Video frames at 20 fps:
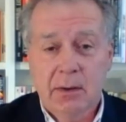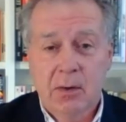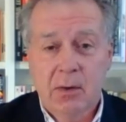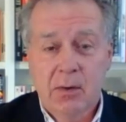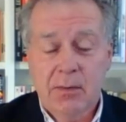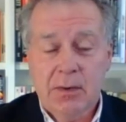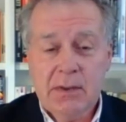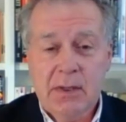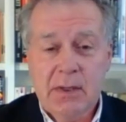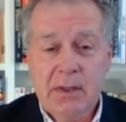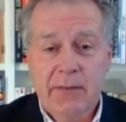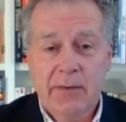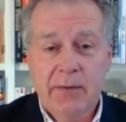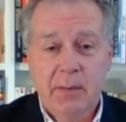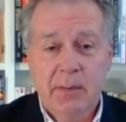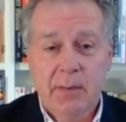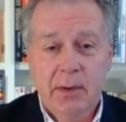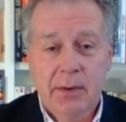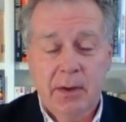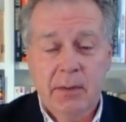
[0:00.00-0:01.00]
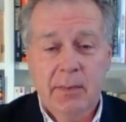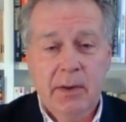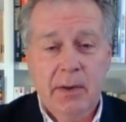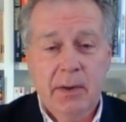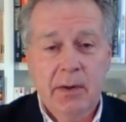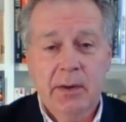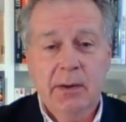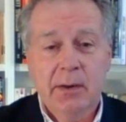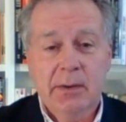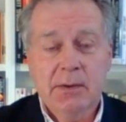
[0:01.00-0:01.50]
over 70 million
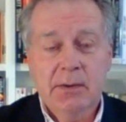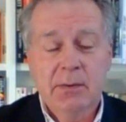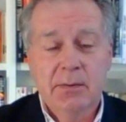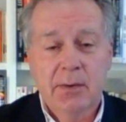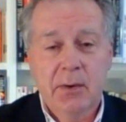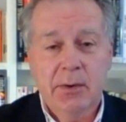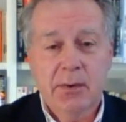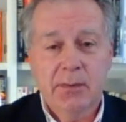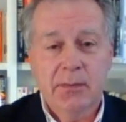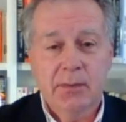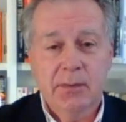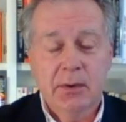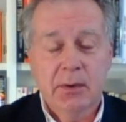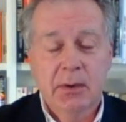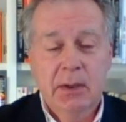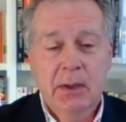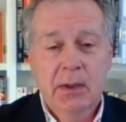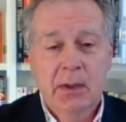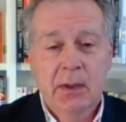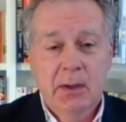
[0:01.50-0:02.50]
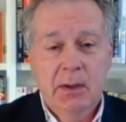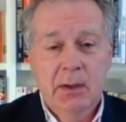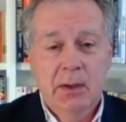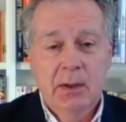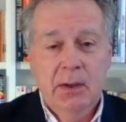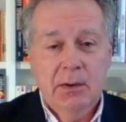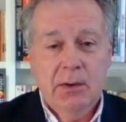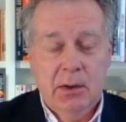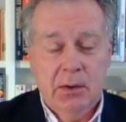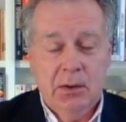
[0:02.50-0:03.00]
Americans who voted for
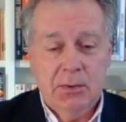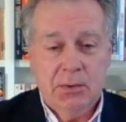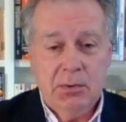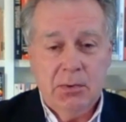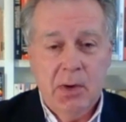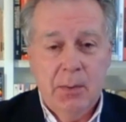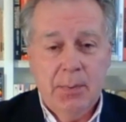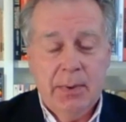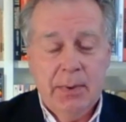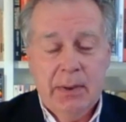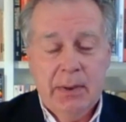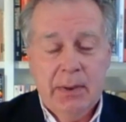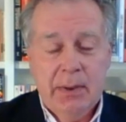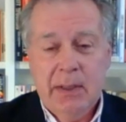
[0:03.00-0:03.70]
Donald Trump.